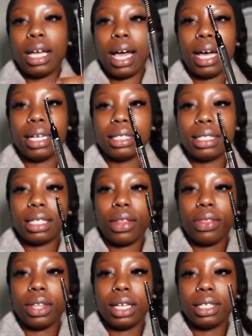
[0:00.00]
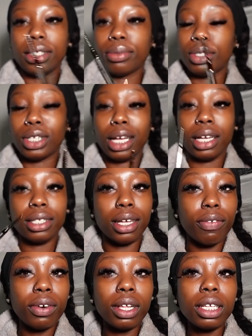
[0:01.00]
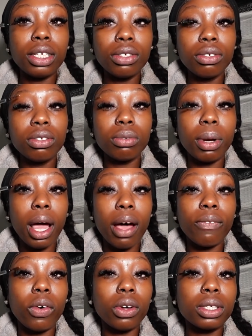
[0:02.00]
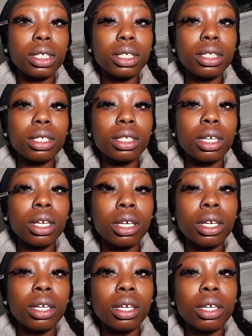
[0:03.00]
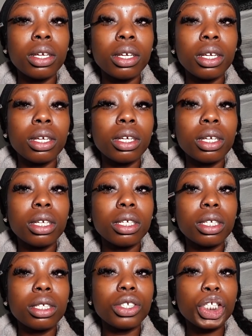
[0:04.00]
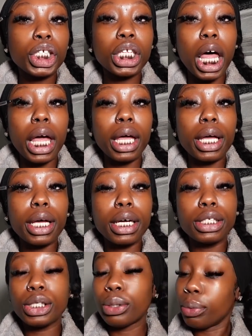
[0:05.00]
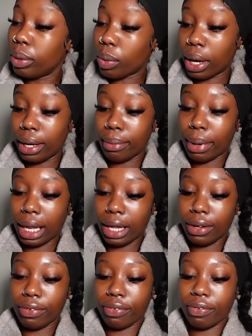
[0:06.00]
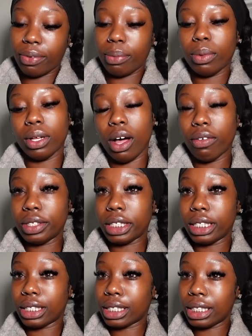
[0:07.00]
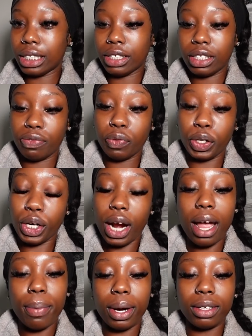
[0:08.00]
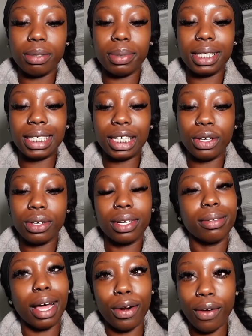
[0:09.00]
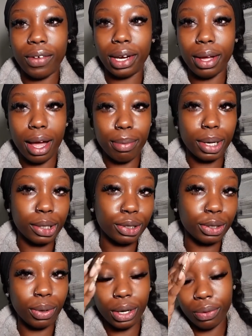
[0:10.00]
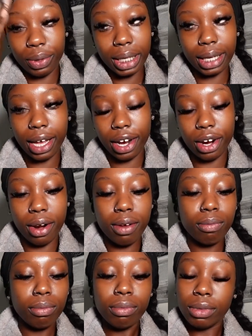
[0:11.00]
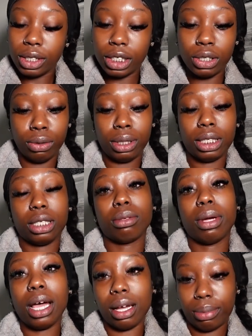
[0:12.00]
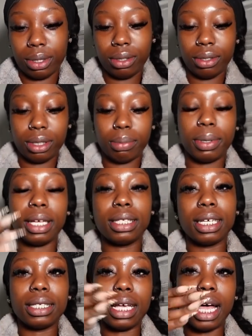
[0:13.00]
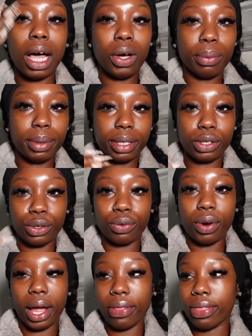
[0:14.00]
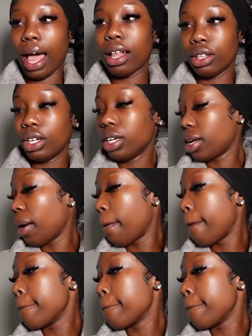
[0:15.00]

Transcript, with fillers: Has this, which I definitely use when I have falsies it's like a two in one, my love. Well, obviously it's because it's for your eyebrows, but still. I don't have any eyebrows, so I don't really care to use this on my eyebrows. But it does help create that look.